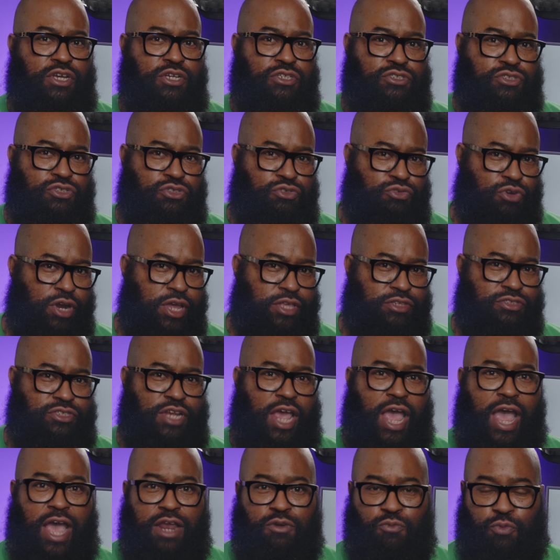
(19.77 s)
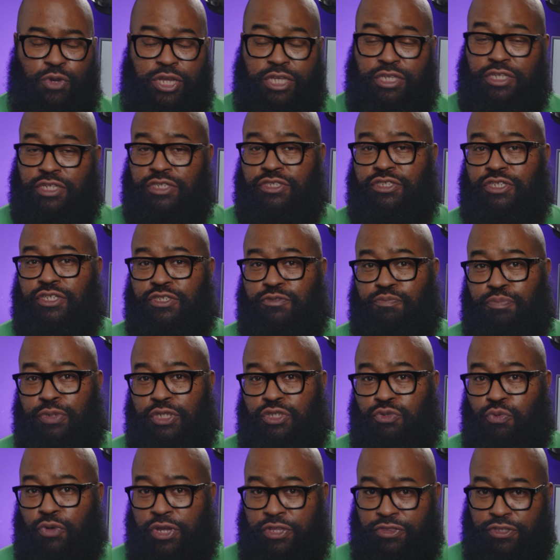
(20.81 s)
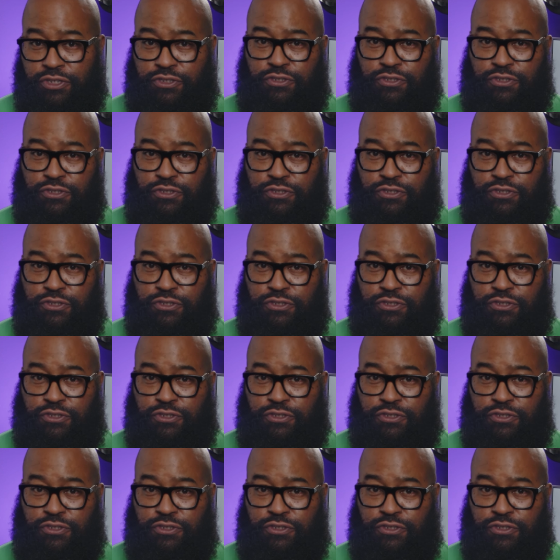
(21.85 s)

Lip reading: strengths, and weaknesses between the